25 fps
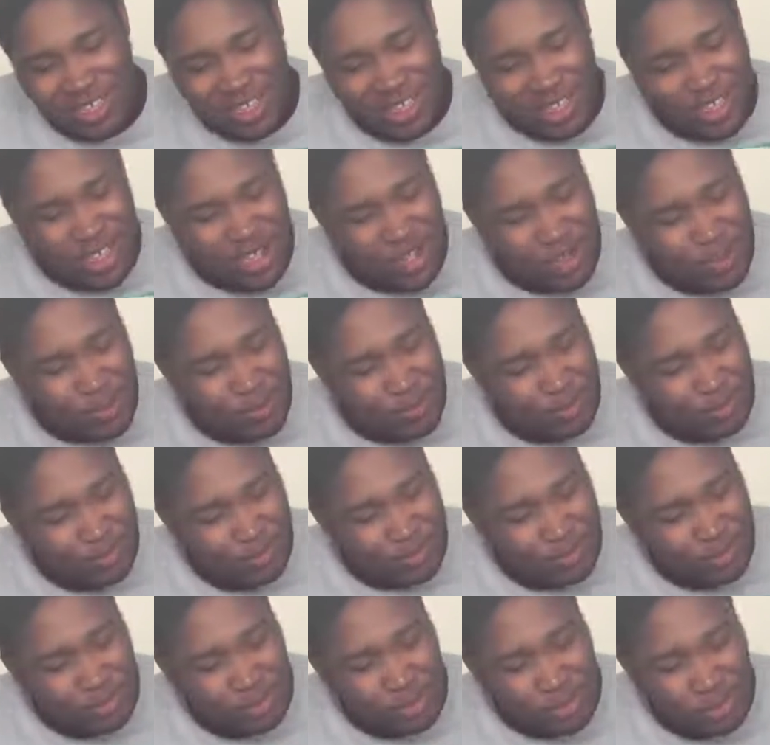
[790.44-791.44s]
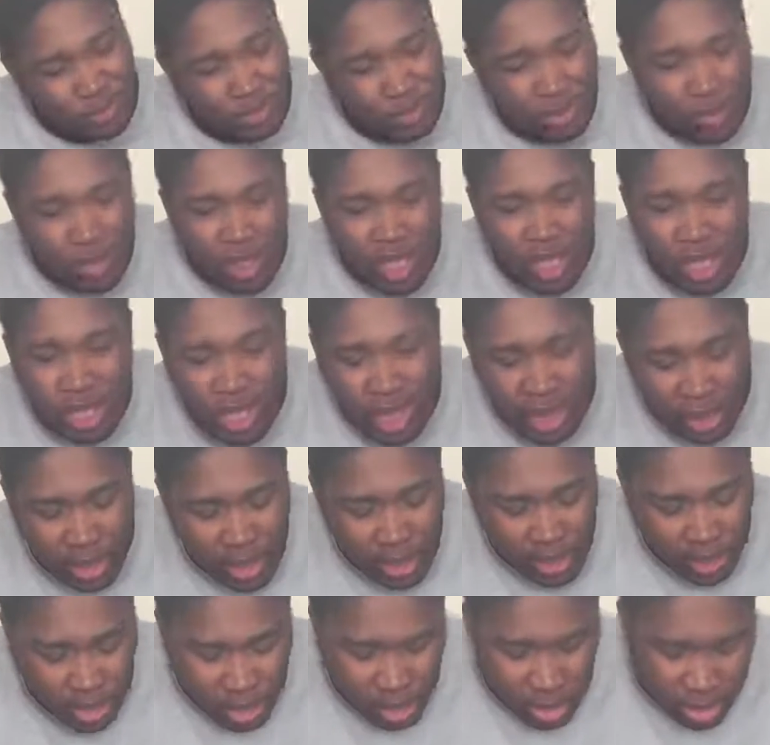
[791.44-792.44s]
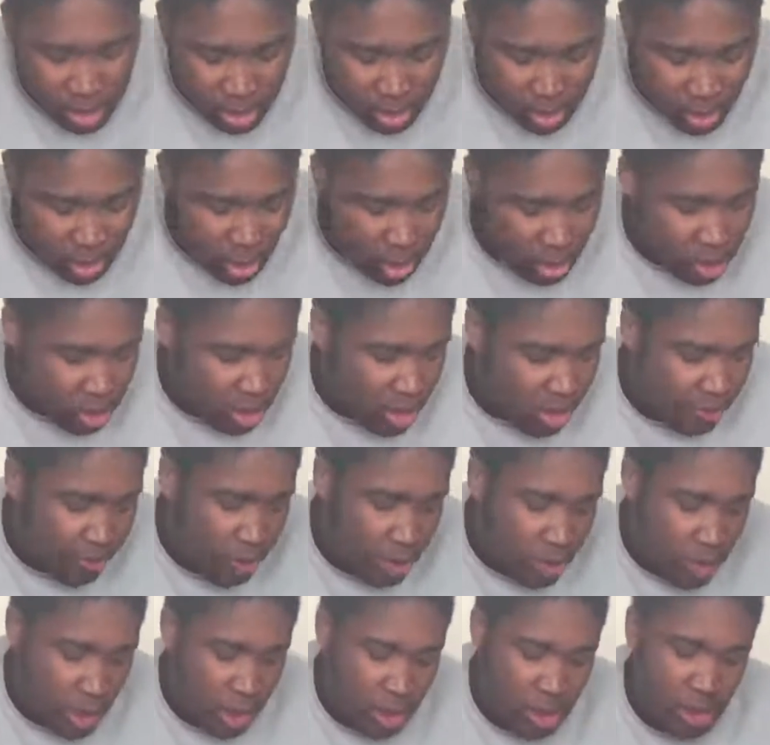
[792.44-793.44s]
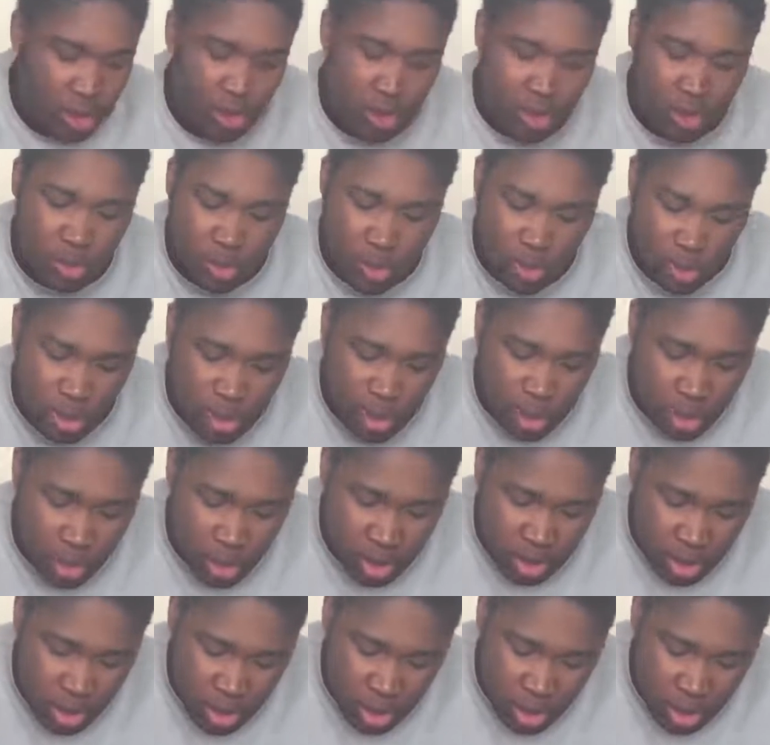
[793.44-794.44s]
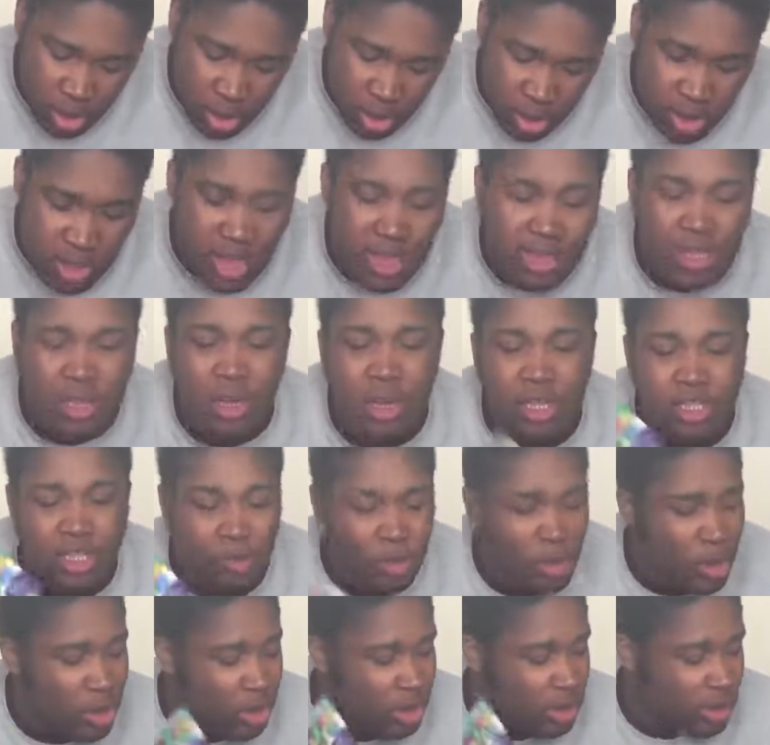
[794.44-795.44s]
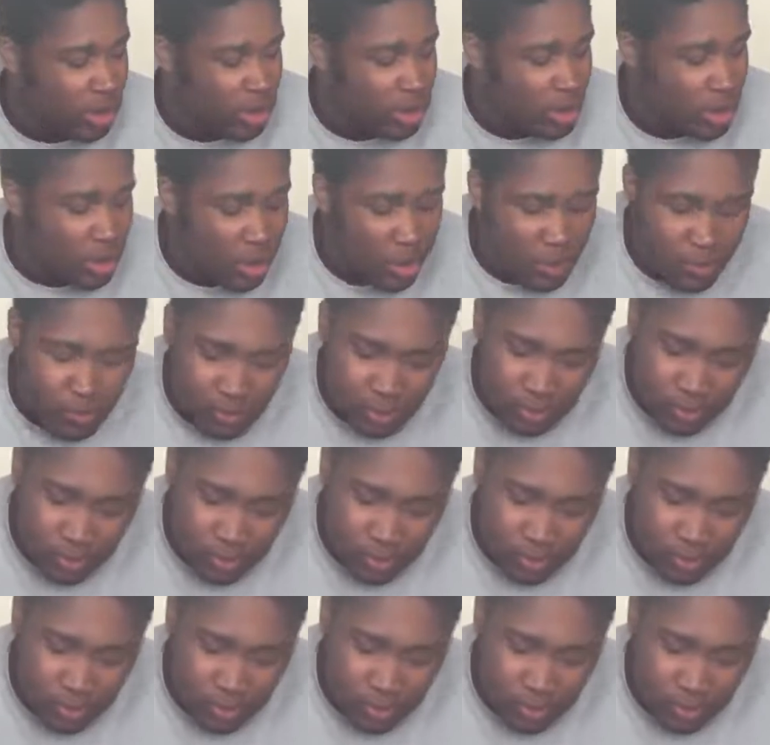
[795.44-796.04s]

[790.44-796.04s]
And this is just a stuff, okay, this is what's in there. Yeah, it's a lunchbox, I knew it.